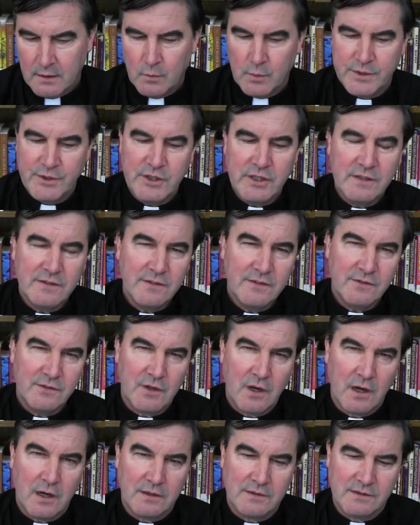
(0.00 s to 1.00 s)
When Jesus
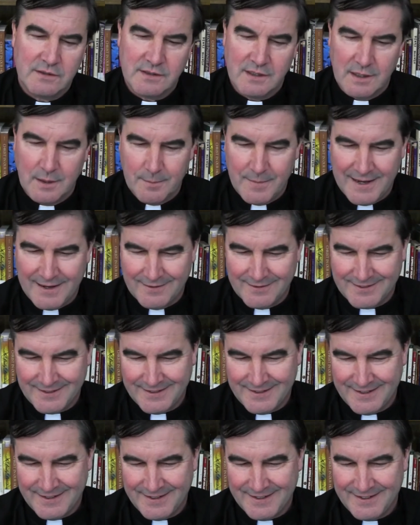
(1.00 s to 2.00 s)
talks about
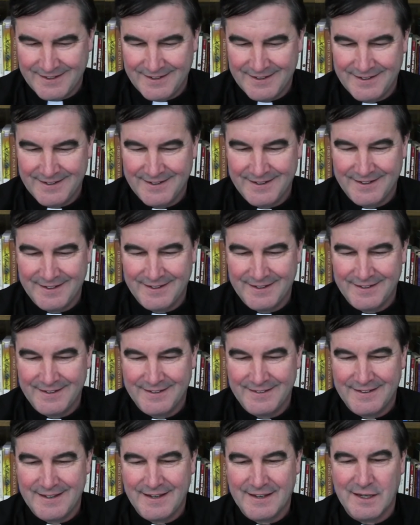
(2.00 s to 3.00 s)

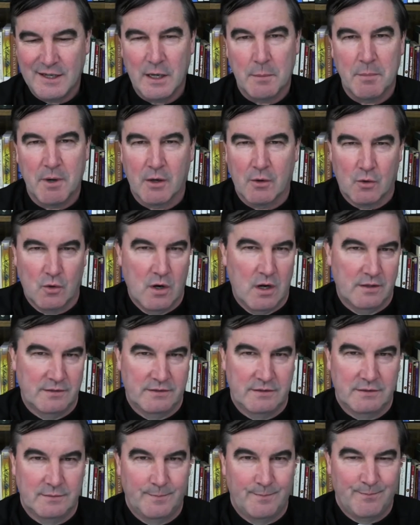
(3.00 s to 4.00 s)
taking up our
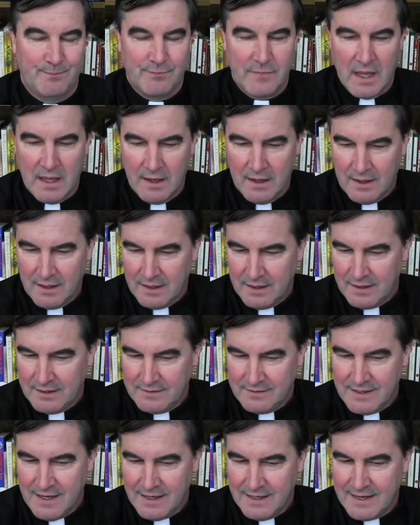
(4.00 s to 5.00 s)
cross,
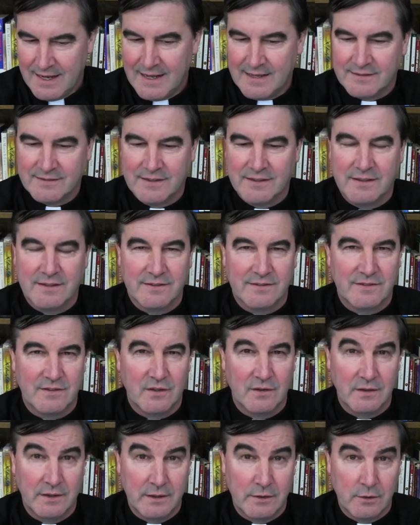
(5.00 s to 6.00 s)
he's not asking us
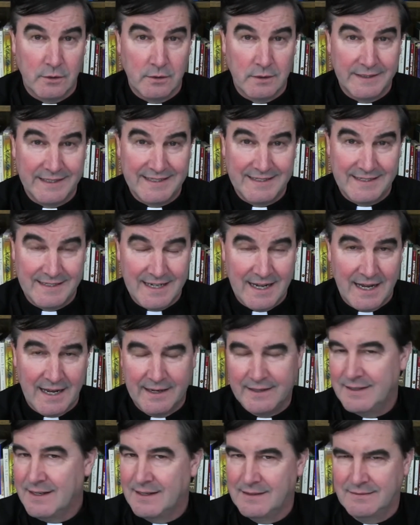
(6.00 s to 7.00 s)
to literally
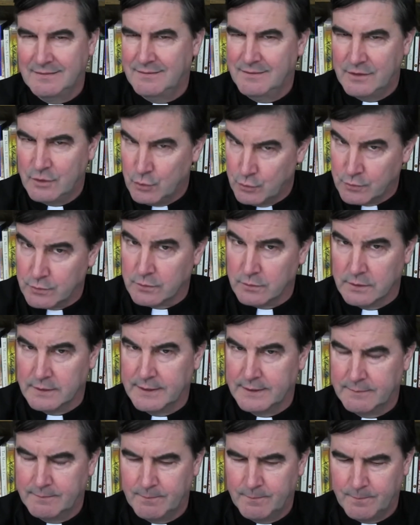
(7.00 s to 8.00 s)
die, not
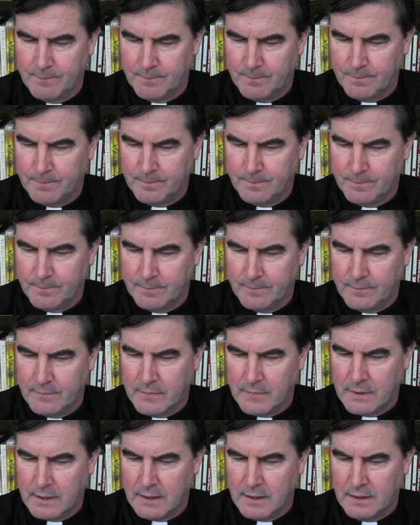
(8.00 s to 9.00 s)
usually.
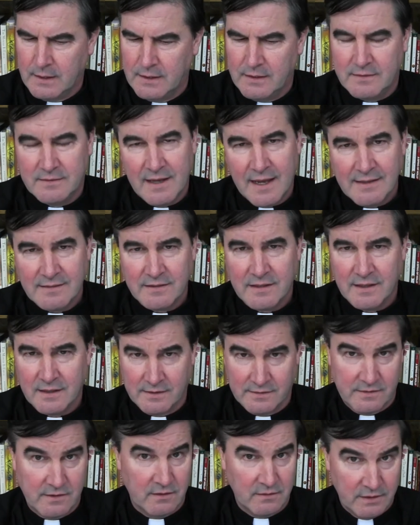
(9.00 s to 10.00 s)
He's
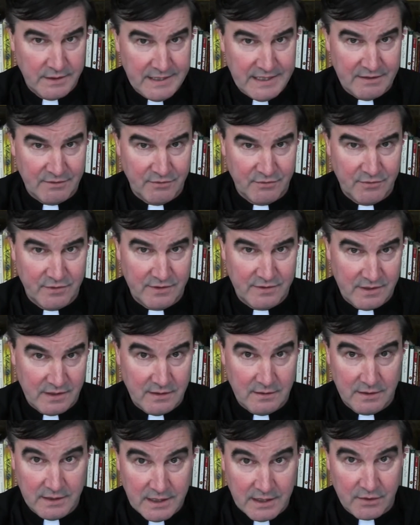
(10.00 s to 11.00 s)
asking us to live as
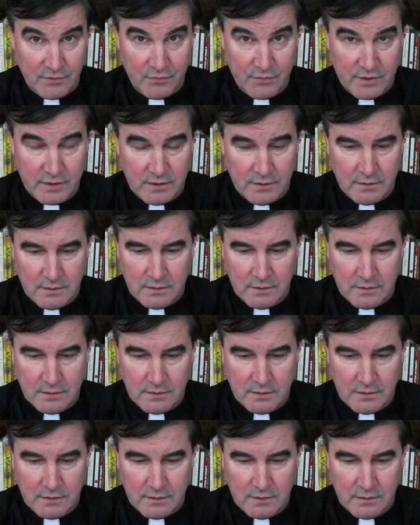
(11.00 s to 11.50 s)
he lived,